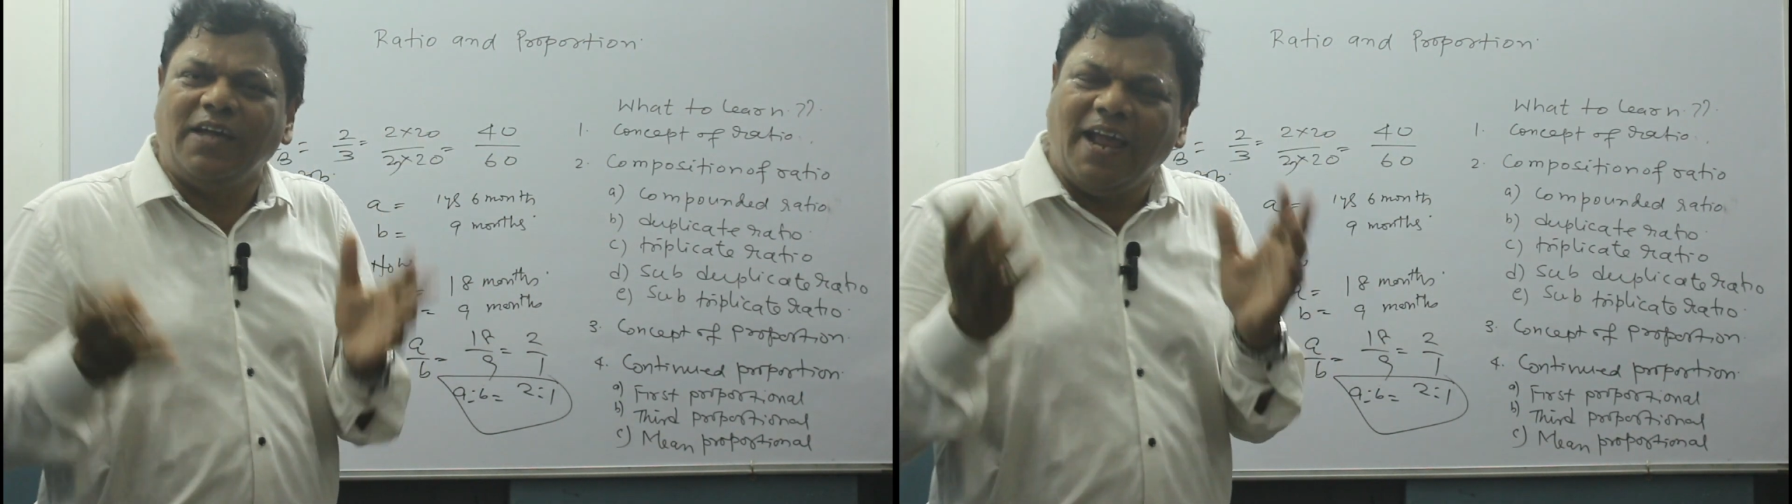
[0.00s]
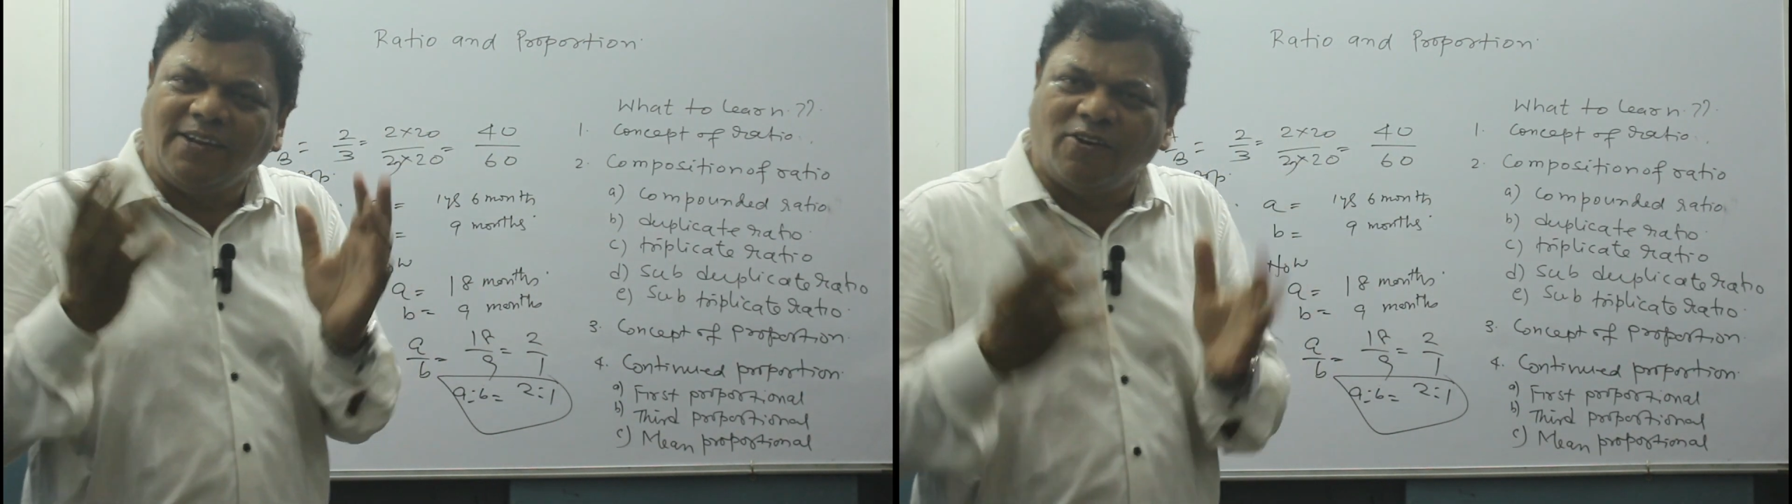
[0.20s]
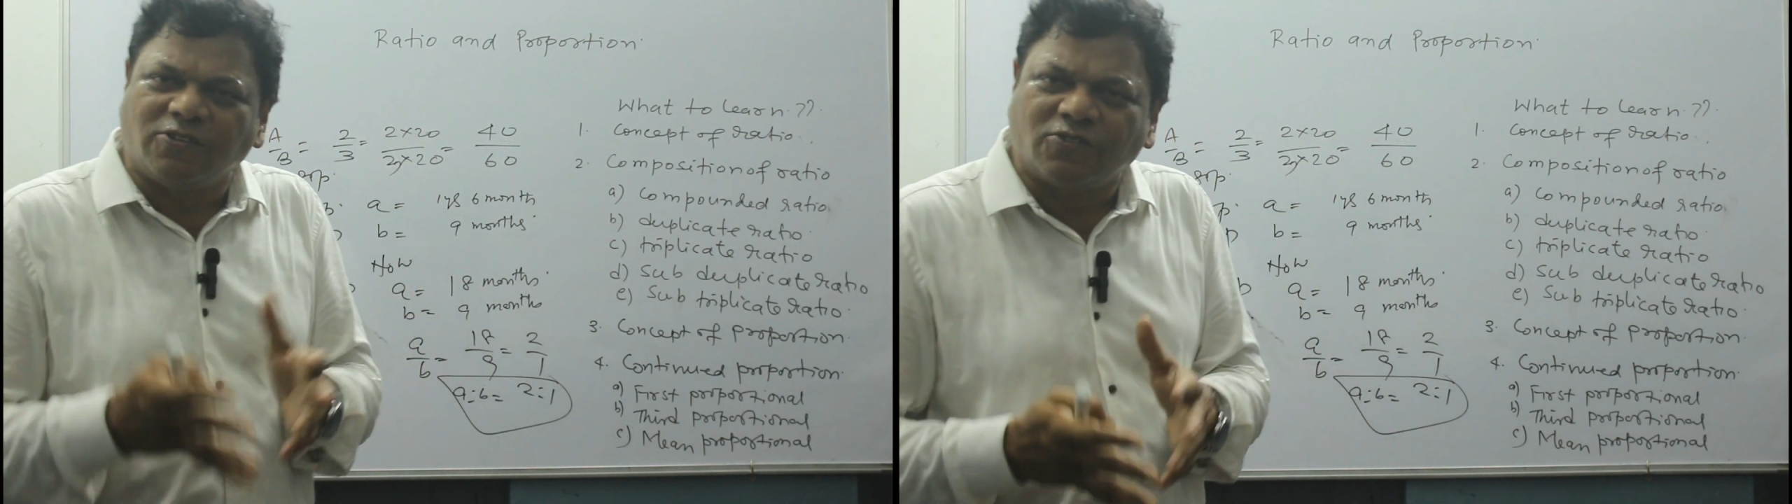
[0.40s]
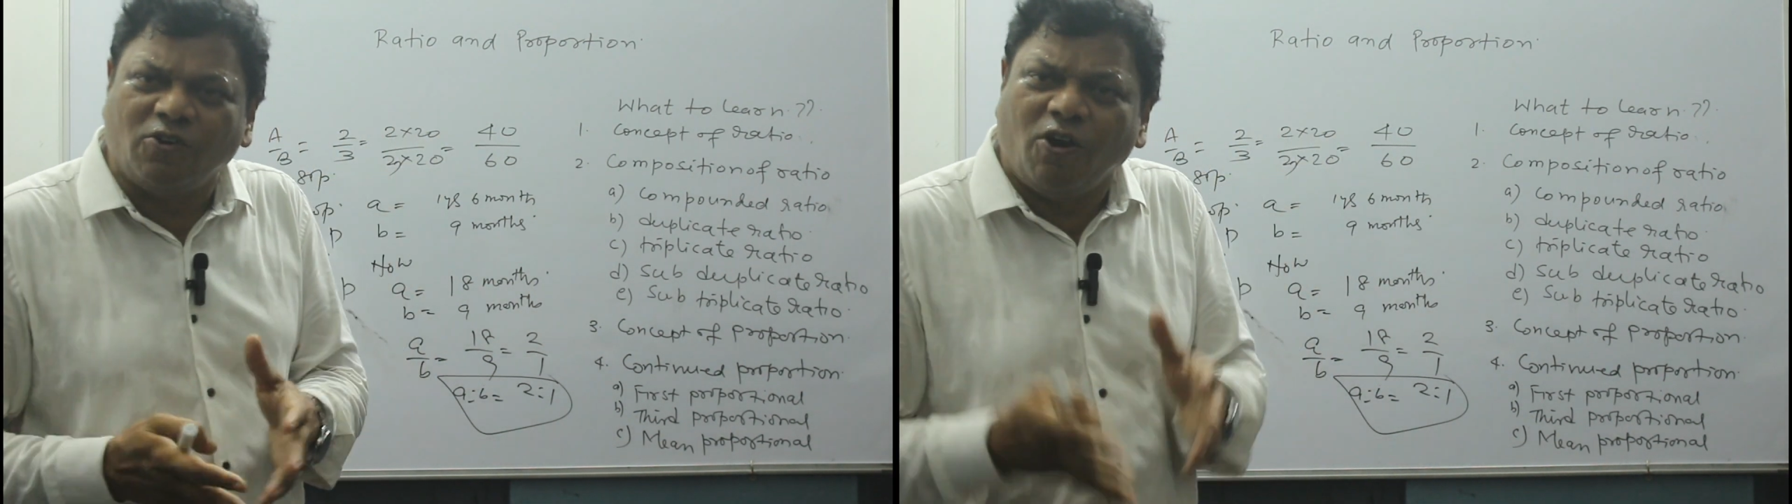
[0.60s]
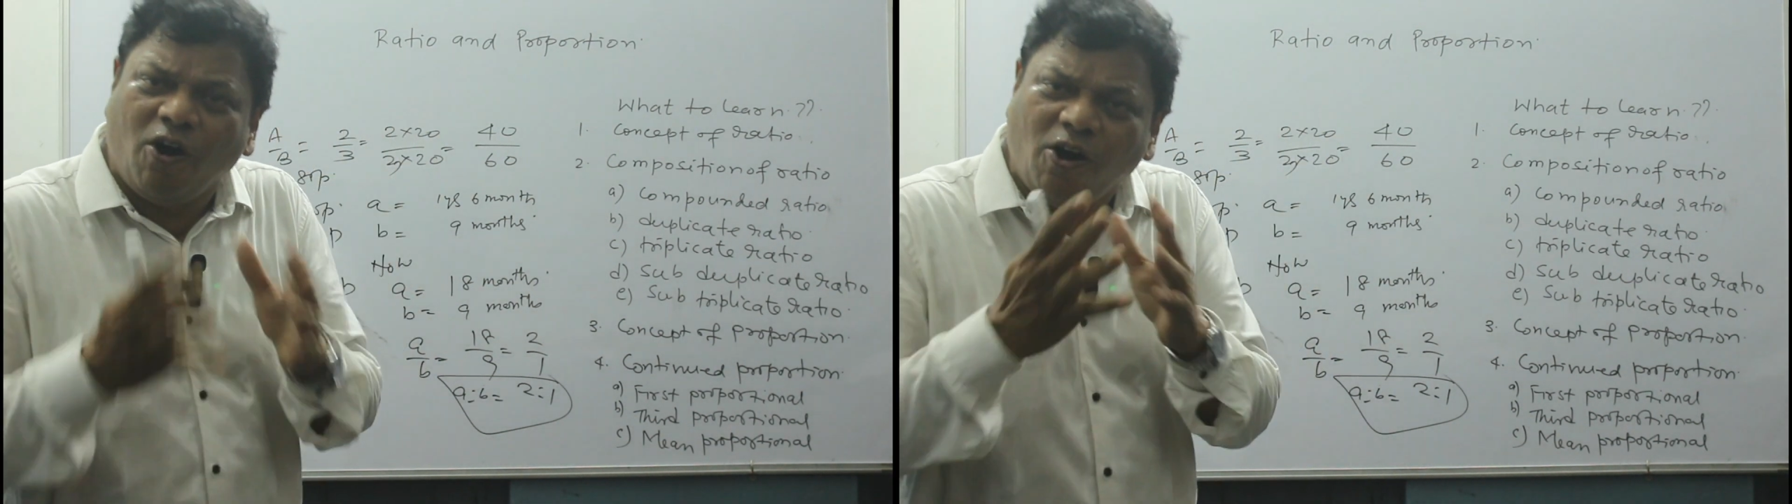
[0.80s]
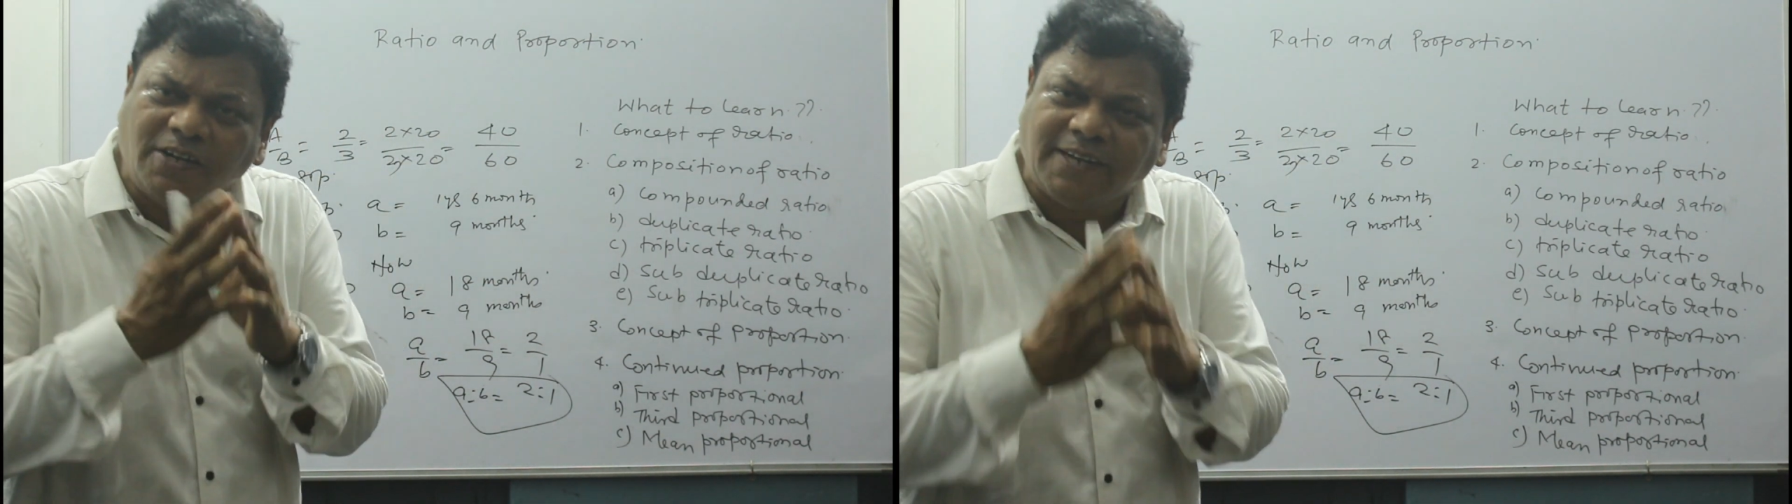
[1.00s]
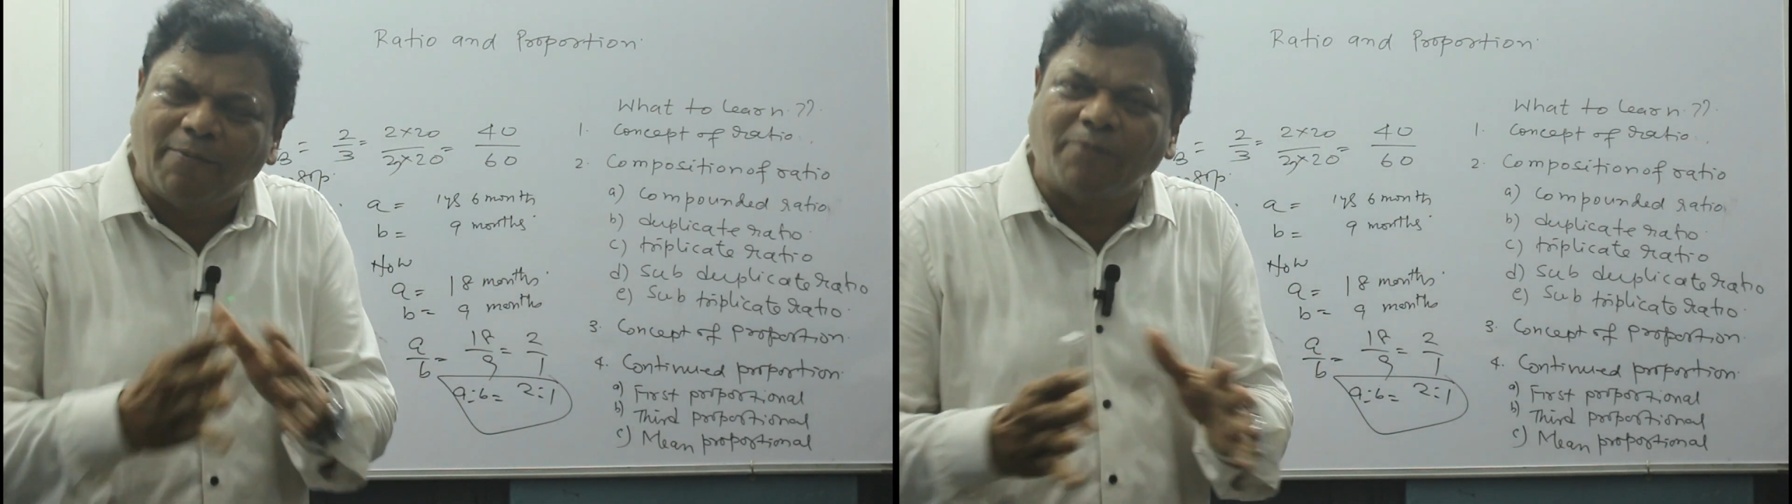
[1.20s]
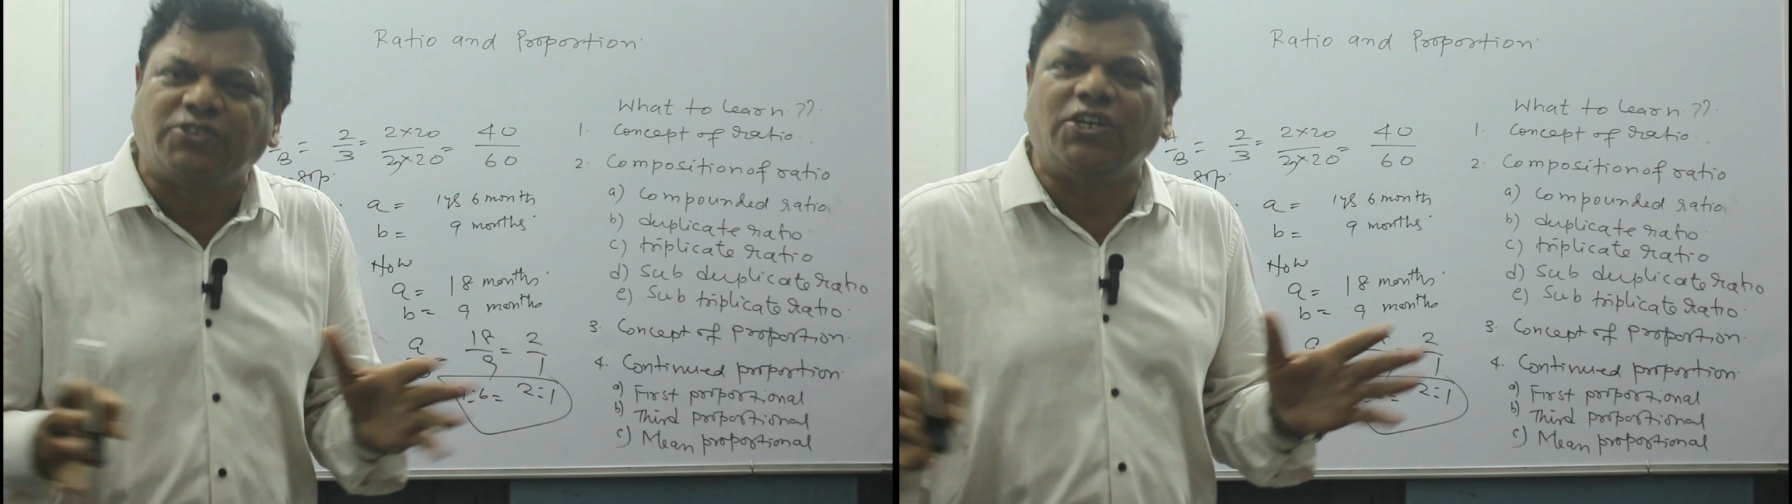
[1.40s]
8 also, all type
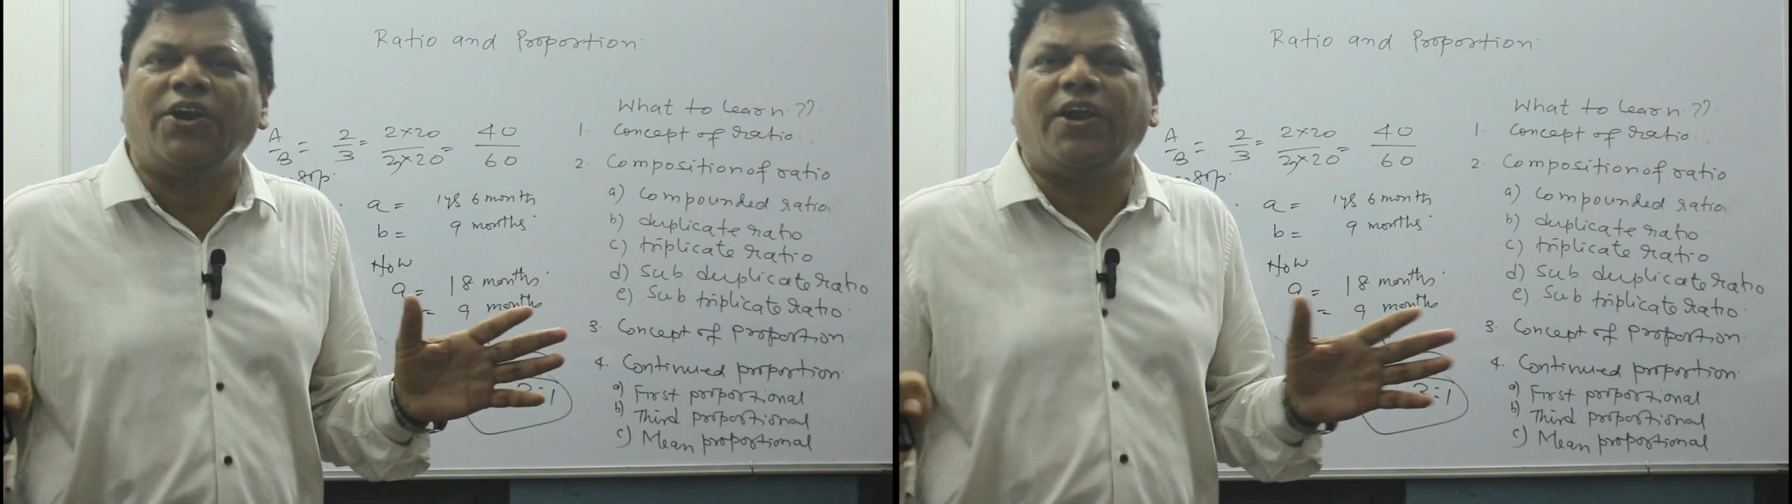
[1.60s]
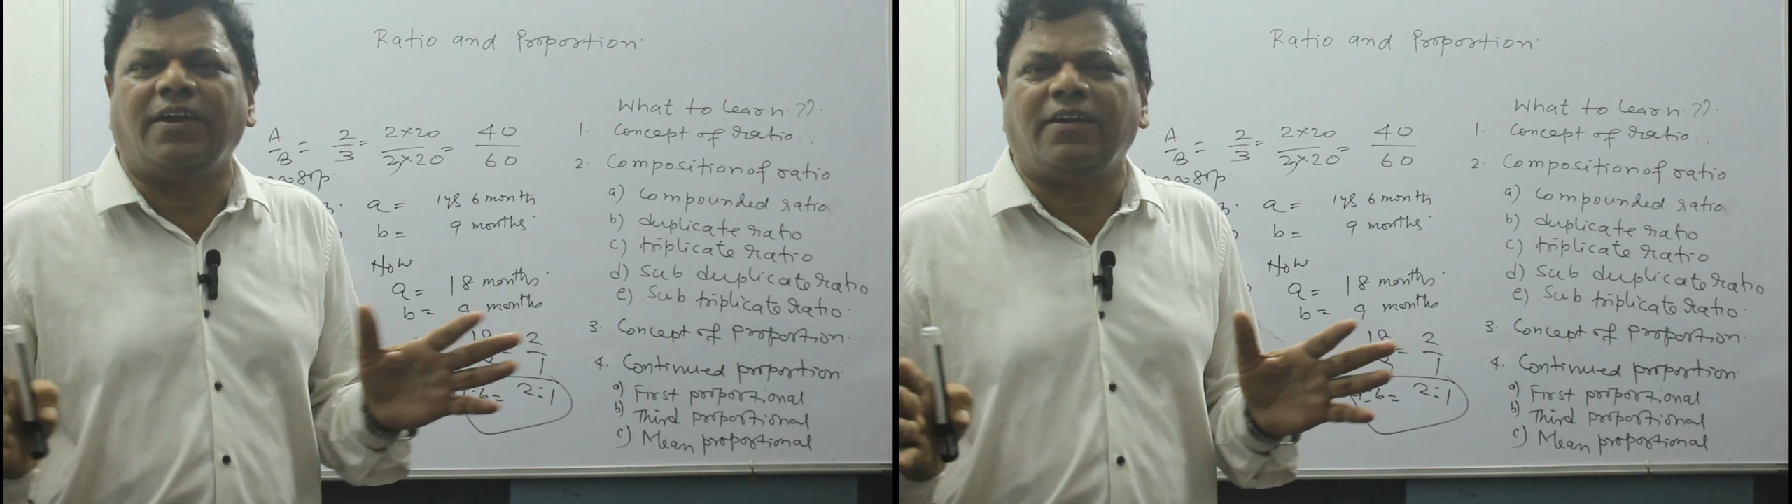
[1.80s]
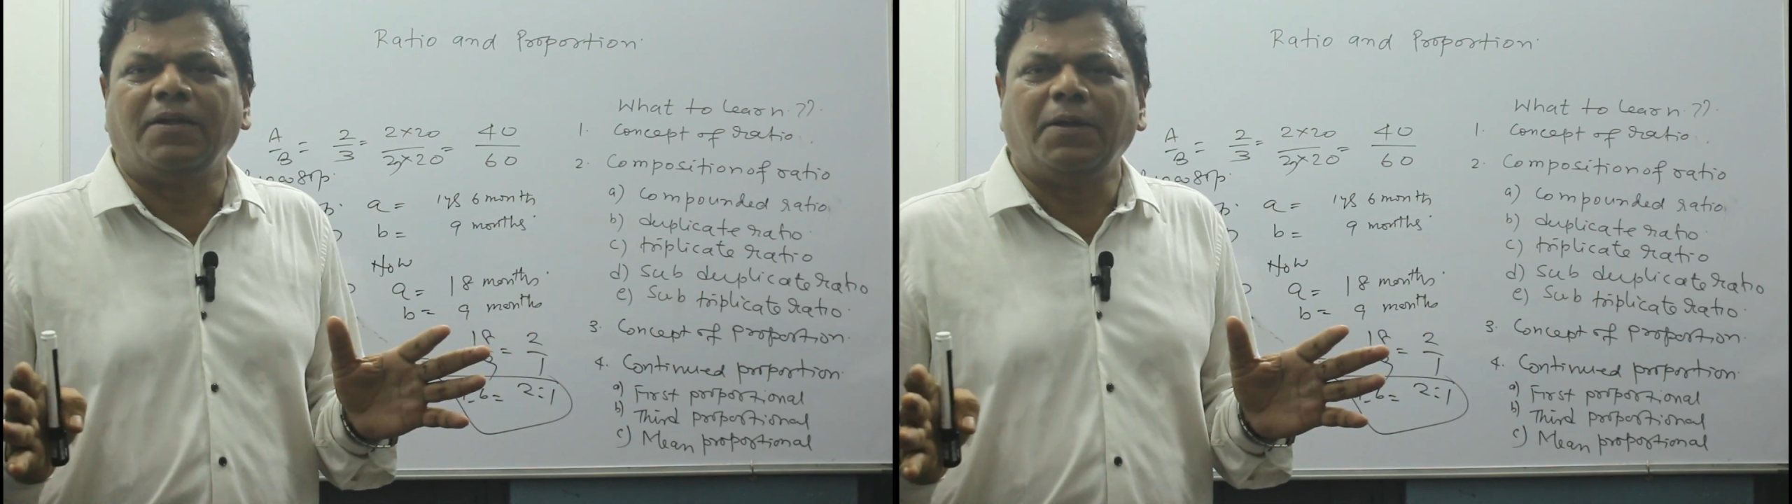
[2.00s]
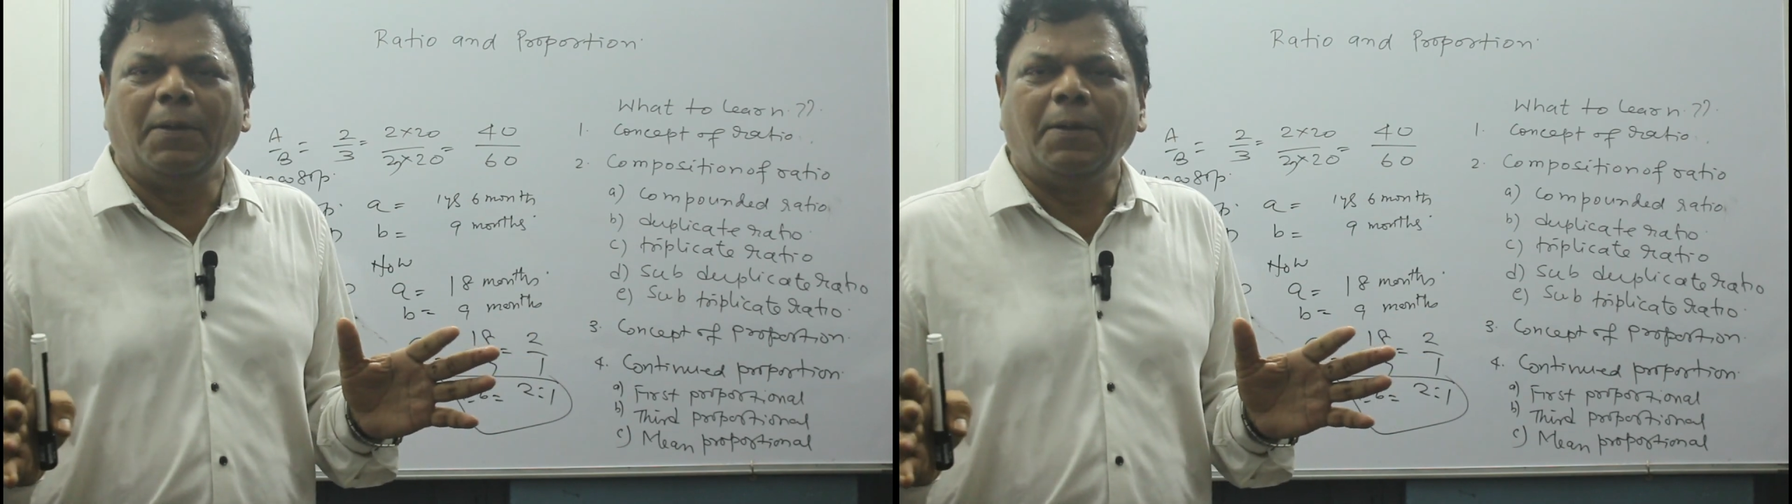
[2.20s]
of children.